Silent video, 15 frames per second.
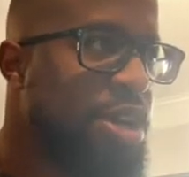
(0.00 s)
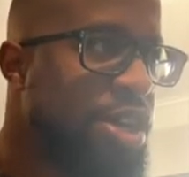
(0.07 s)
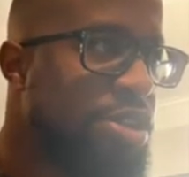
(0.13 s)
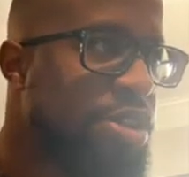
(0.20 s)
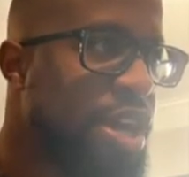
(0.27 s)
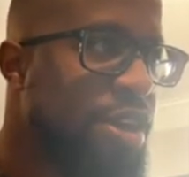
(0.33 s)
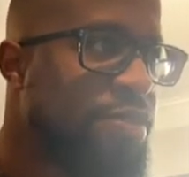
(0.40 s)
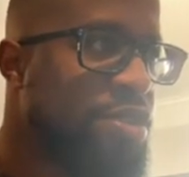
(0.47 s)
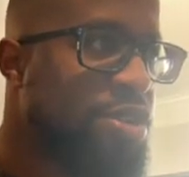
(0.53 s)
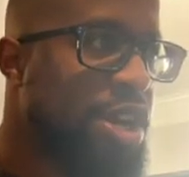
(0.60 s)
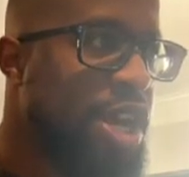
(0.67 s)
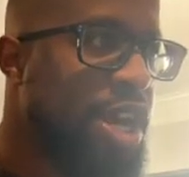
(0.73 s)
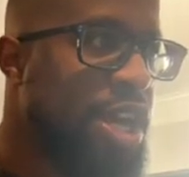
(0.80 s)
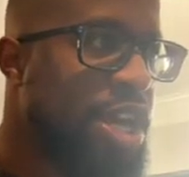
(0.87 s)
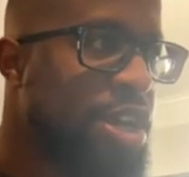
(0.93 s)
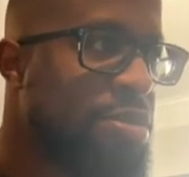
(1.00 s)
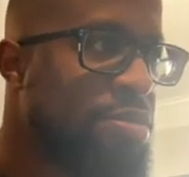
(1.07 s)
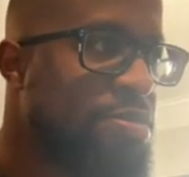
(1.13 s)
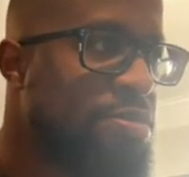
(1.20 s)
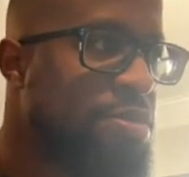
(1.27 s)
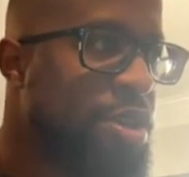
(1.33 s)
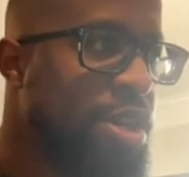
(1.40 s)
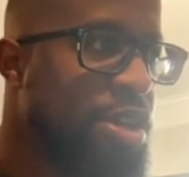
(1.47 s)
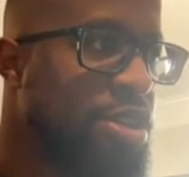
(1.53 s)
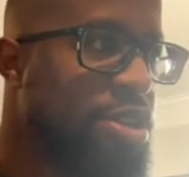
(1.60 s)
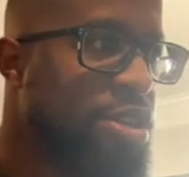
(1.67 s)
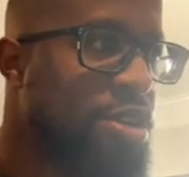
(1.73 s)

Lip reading: You have your name, your